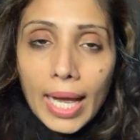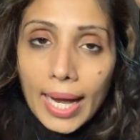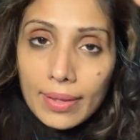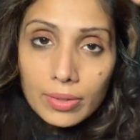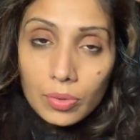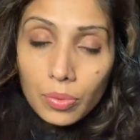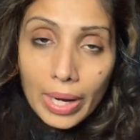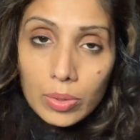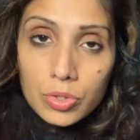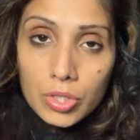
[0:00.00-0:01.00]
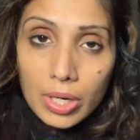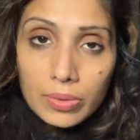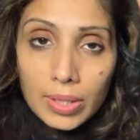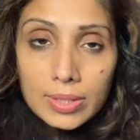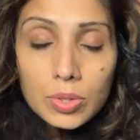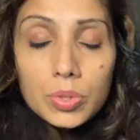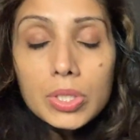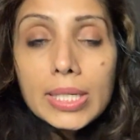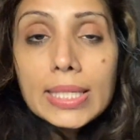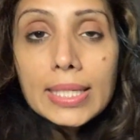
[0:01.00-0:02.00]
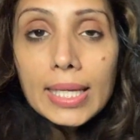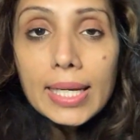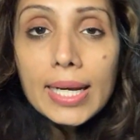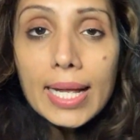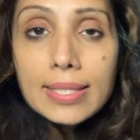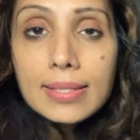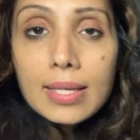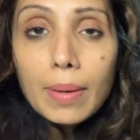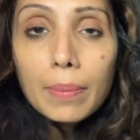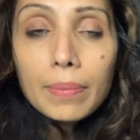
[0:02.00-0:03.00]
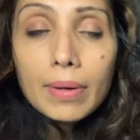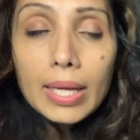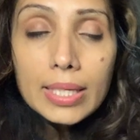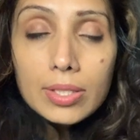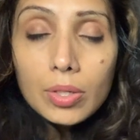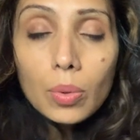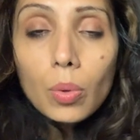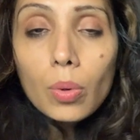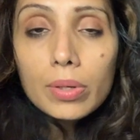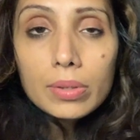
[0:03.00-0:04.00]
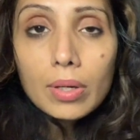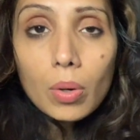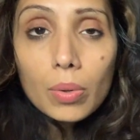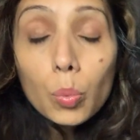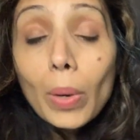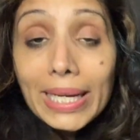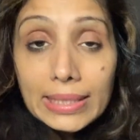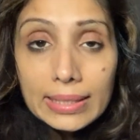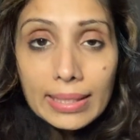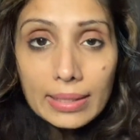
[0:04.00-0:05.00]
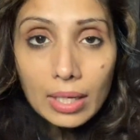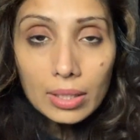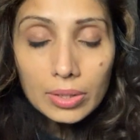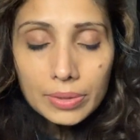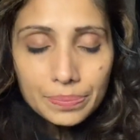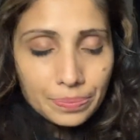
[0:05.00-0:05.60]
and the crown chakra is usually indicated as indigo or white in color.